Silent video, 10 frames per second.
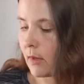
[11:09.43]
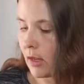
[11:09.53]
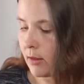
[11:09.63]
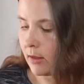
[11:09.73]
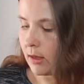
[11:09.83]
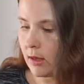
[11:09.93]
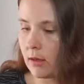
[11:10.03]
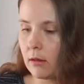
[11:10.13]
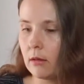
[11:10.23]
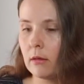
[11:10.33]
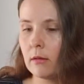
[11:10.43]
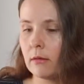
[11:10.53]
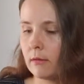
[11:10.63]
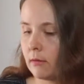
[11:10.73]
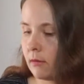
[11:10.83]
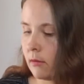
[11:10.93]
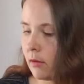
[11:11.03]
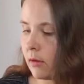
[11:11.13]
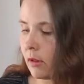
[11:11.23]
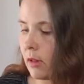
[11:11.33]
And then
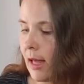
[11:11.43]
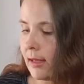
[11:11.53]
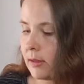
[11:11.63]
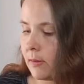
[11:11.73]
on the last